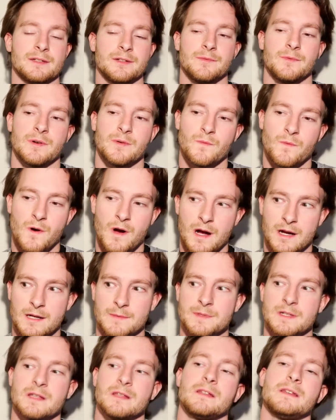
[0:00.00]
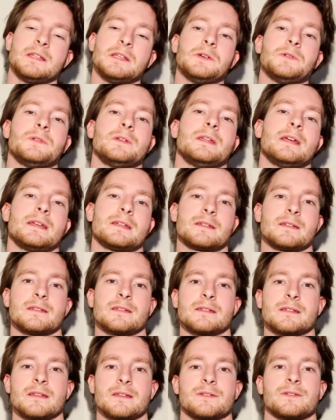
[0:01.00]
You want to walk up to the neonascent
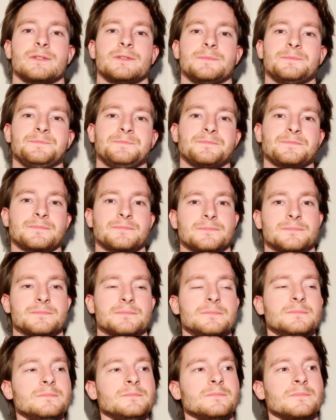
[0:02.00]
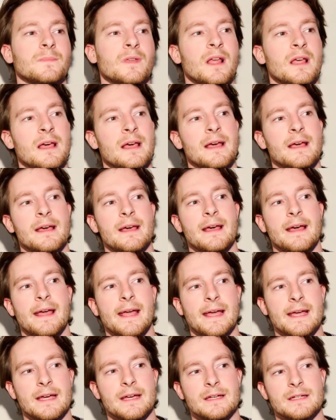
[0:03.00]
center
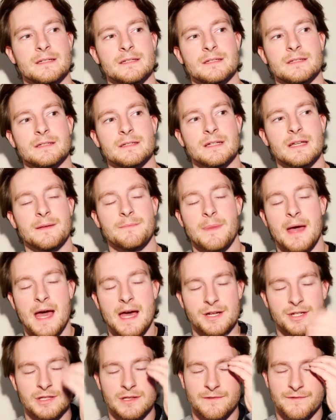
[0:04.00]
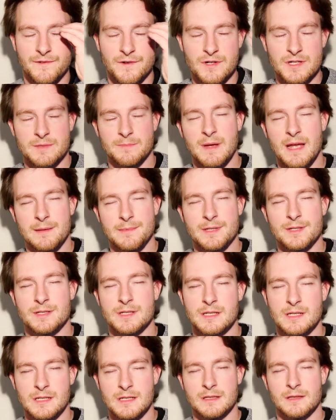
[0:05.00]
and imagine the first baby you
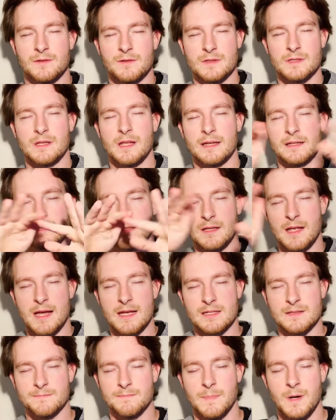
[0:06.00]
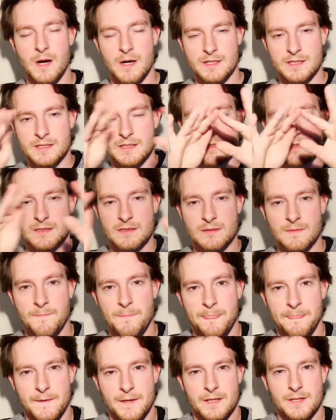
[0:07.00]
see in those glass boxes.
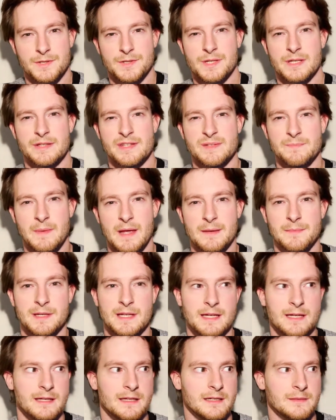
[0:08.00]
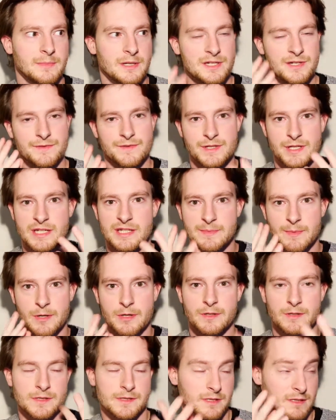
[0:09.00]
You see this baby eating a bunch of
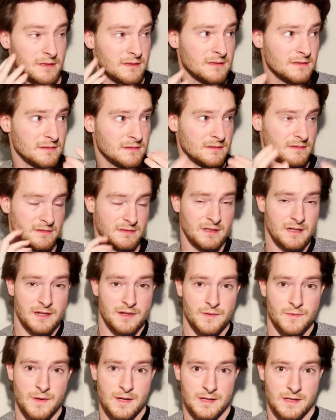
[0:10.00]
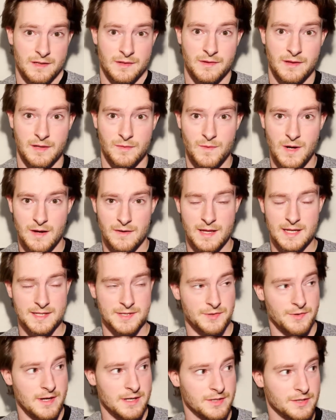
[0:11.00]
cheeseburgers, and you think, wow, that's
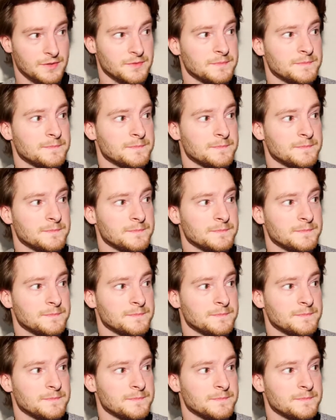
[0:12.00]
strange.